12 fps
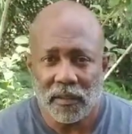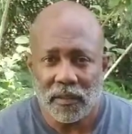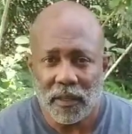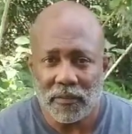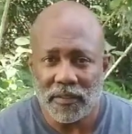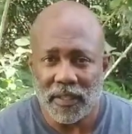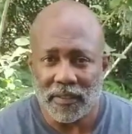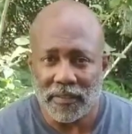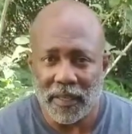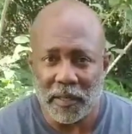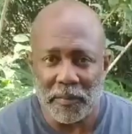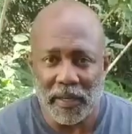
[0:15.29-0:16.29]
I'll discuss
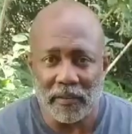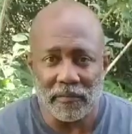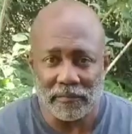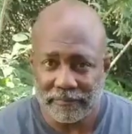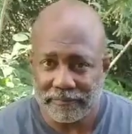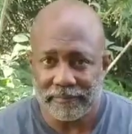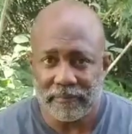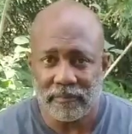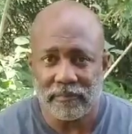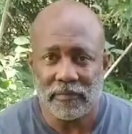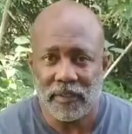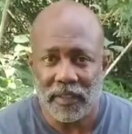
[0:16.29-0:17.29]
that in a minute
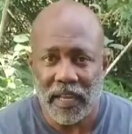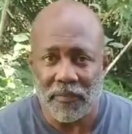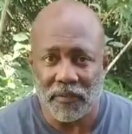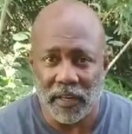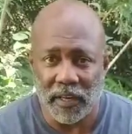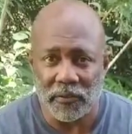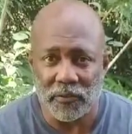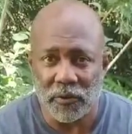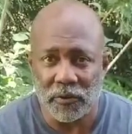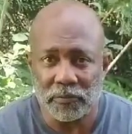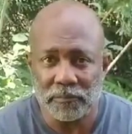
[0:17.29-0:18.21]
after the intro.